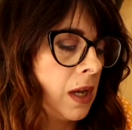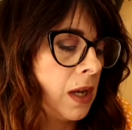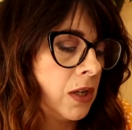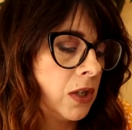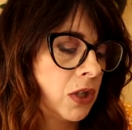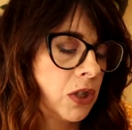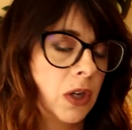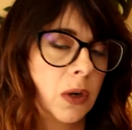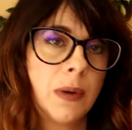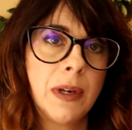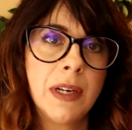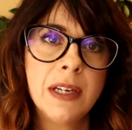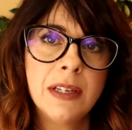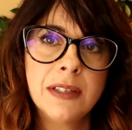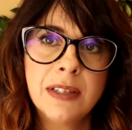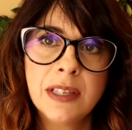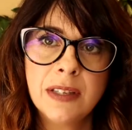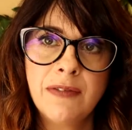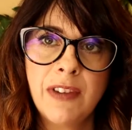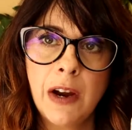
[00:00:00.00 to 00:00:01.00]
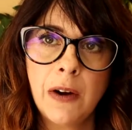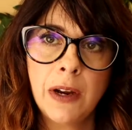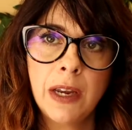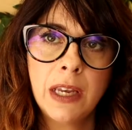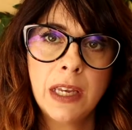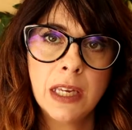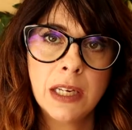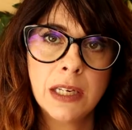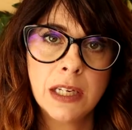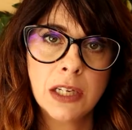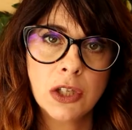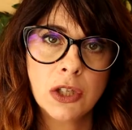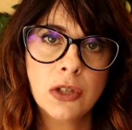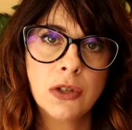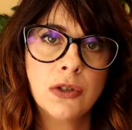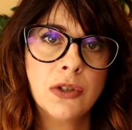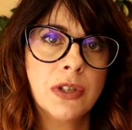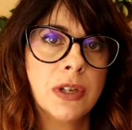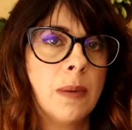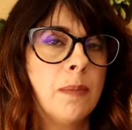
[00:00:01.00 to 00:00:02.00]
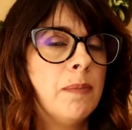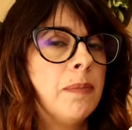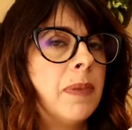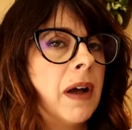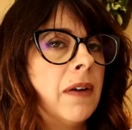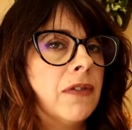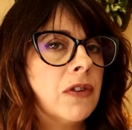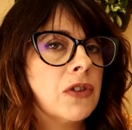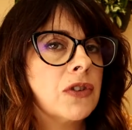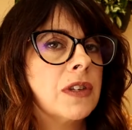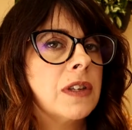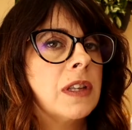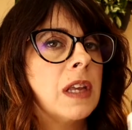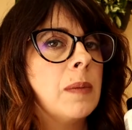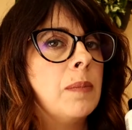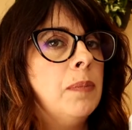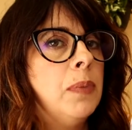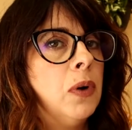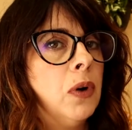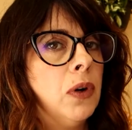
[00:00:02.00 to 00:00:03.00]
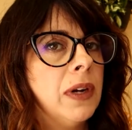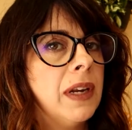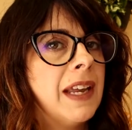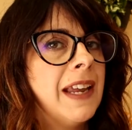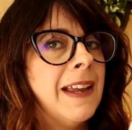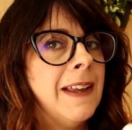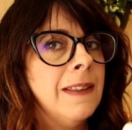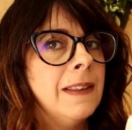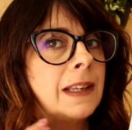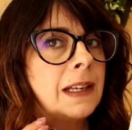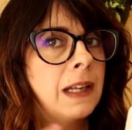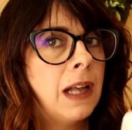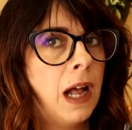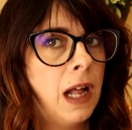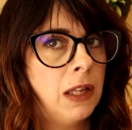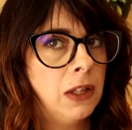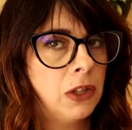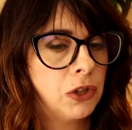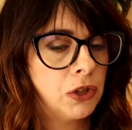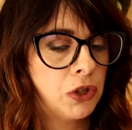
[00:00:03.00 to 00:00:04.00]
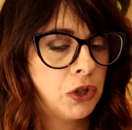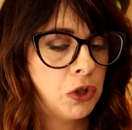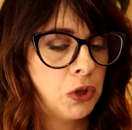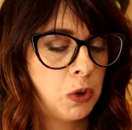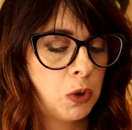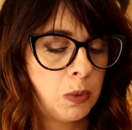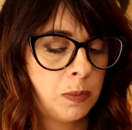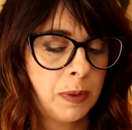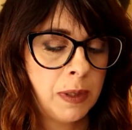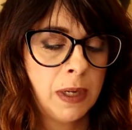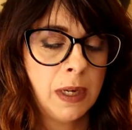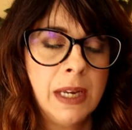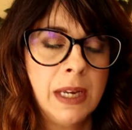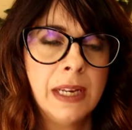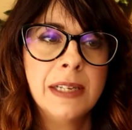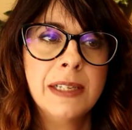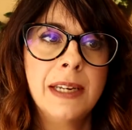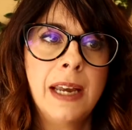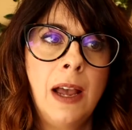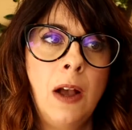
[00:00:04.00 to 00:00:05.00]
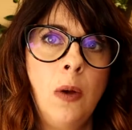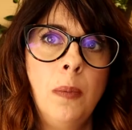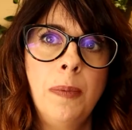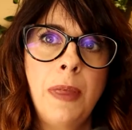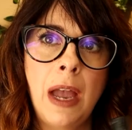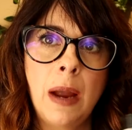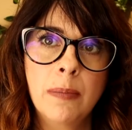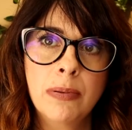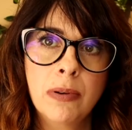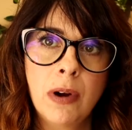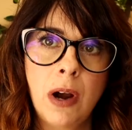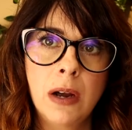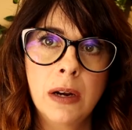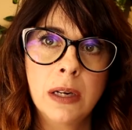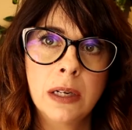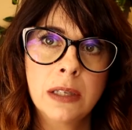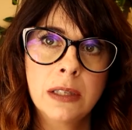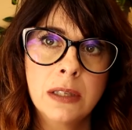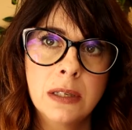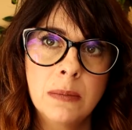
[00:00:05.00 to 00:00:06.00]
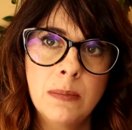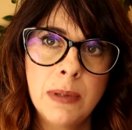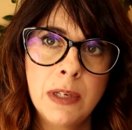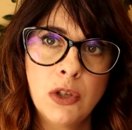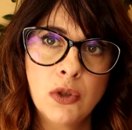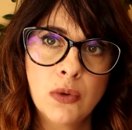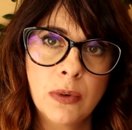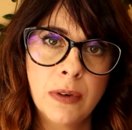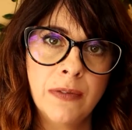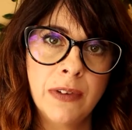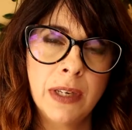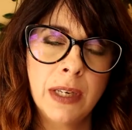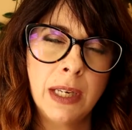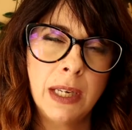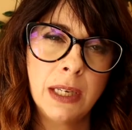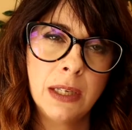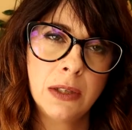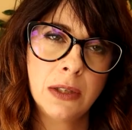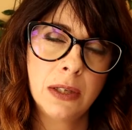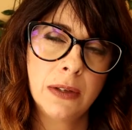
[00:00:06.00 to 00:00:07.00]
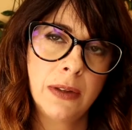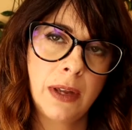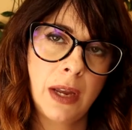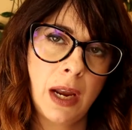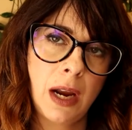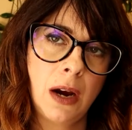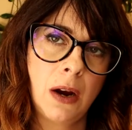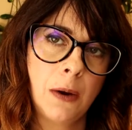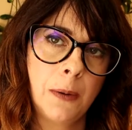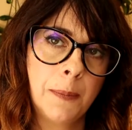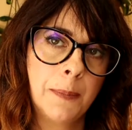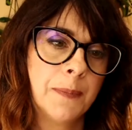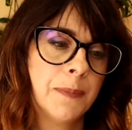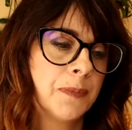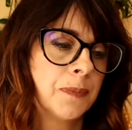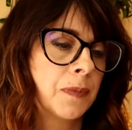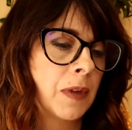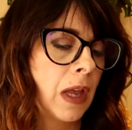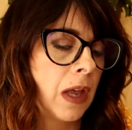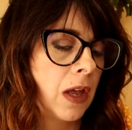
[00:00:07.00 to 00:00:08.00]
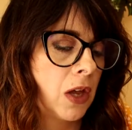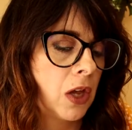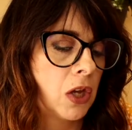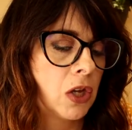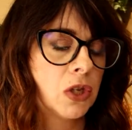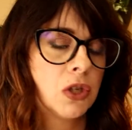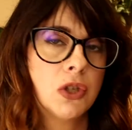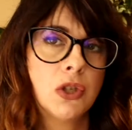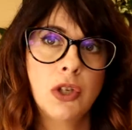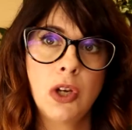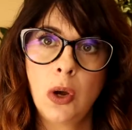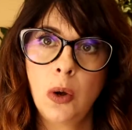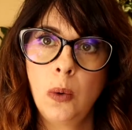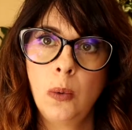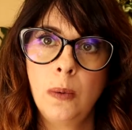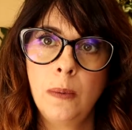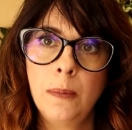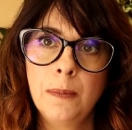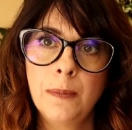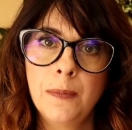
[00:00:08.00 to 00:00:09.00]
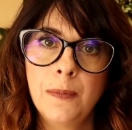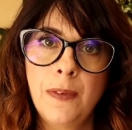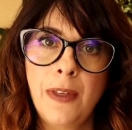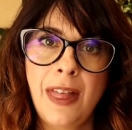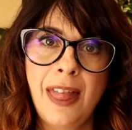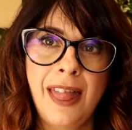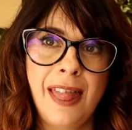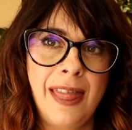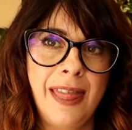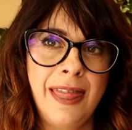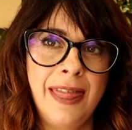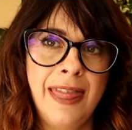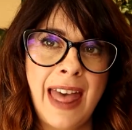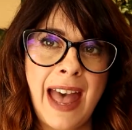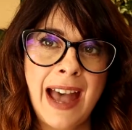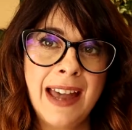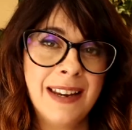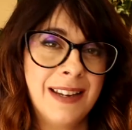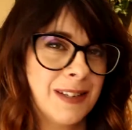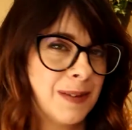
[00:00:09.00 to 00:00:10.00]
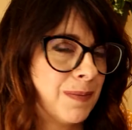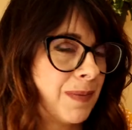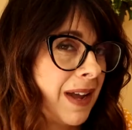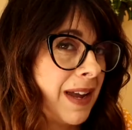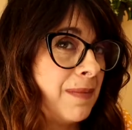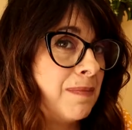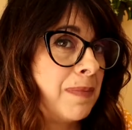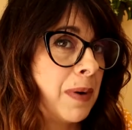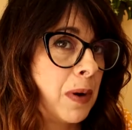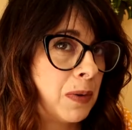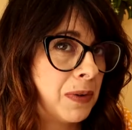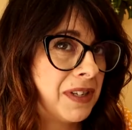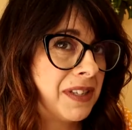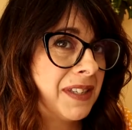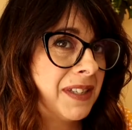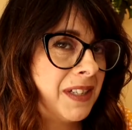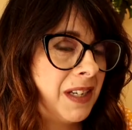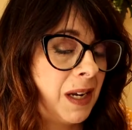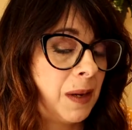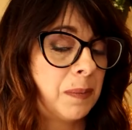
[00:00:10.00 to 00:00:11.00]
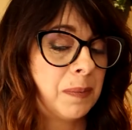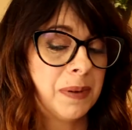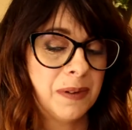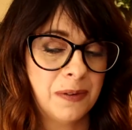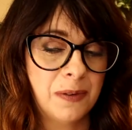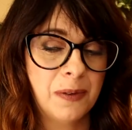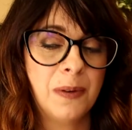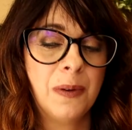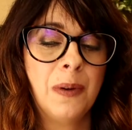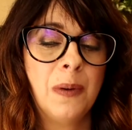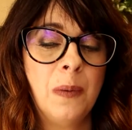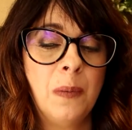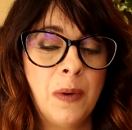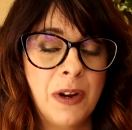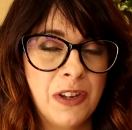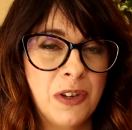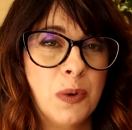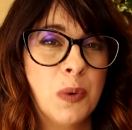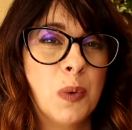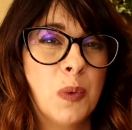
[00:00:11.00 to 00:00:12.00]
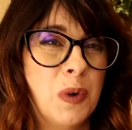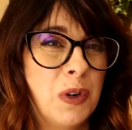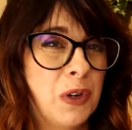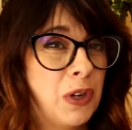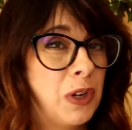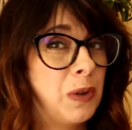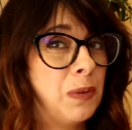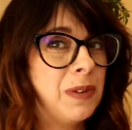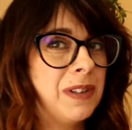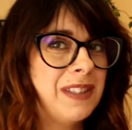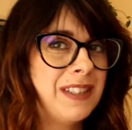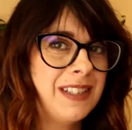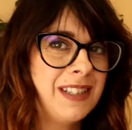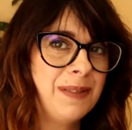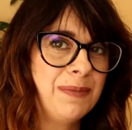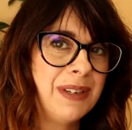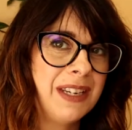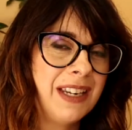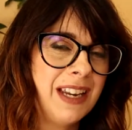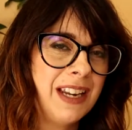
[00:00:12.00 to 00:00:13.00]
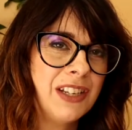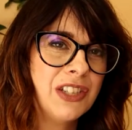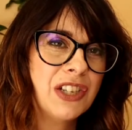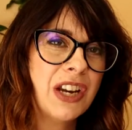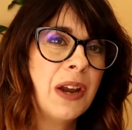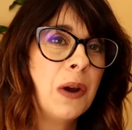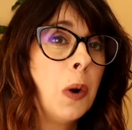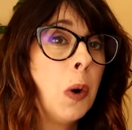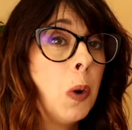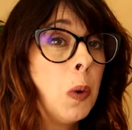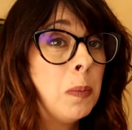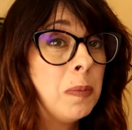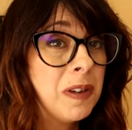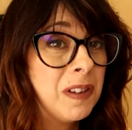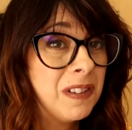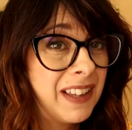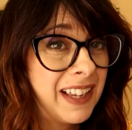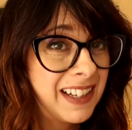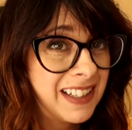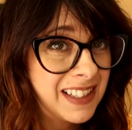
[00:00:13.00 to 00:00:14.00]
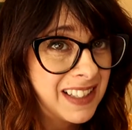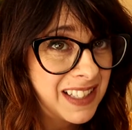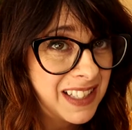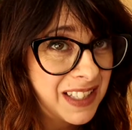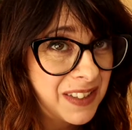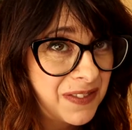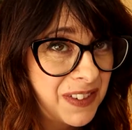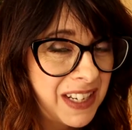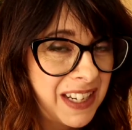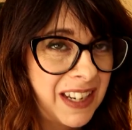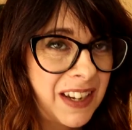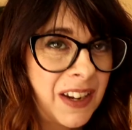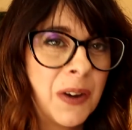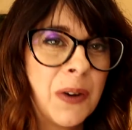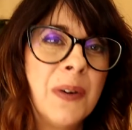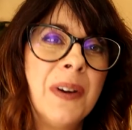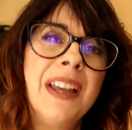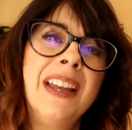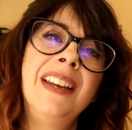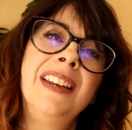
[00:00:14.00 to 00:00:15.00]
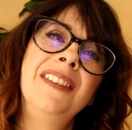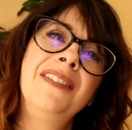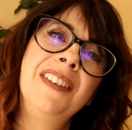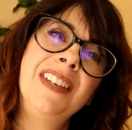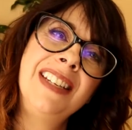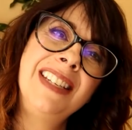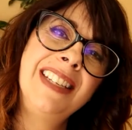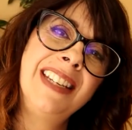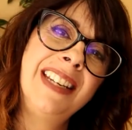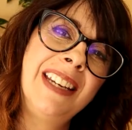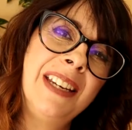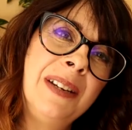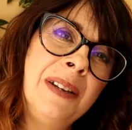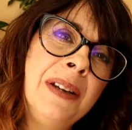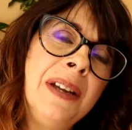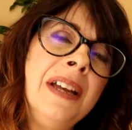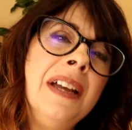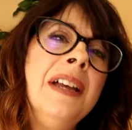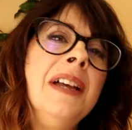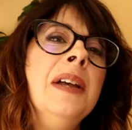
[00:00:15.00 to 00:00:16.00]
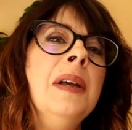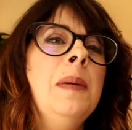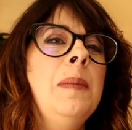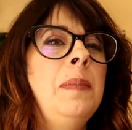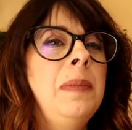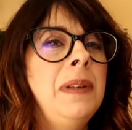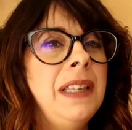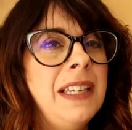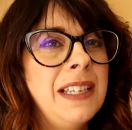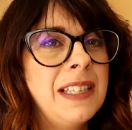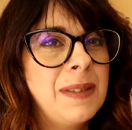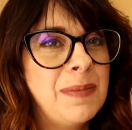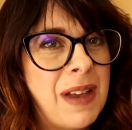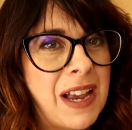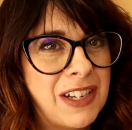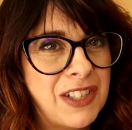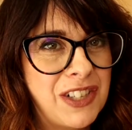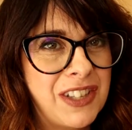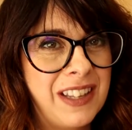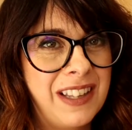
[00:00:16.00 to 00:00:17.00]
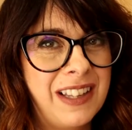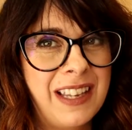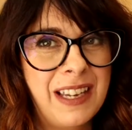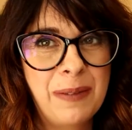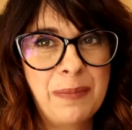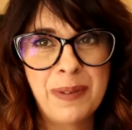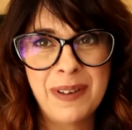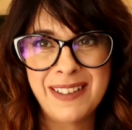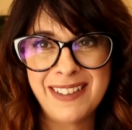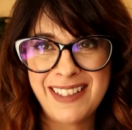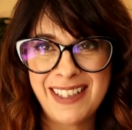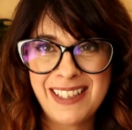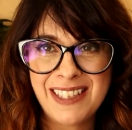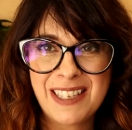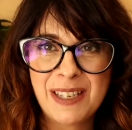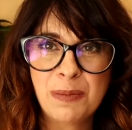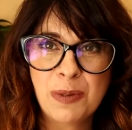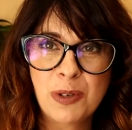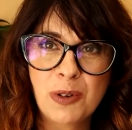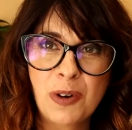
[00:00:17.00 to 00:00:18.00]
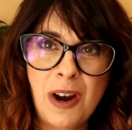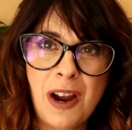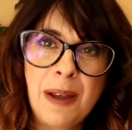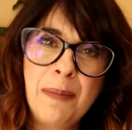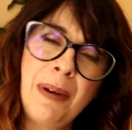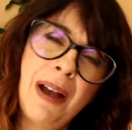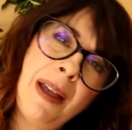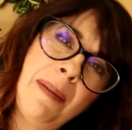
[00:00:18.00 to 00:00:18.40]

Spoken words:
So it is the very conditioners and buffers that they put in the color tube to help that product to be driven into the hair. So that is my bonus tip when you are working with TBH. I hope you liked this video, and if you did, please smash the like button and subscribe.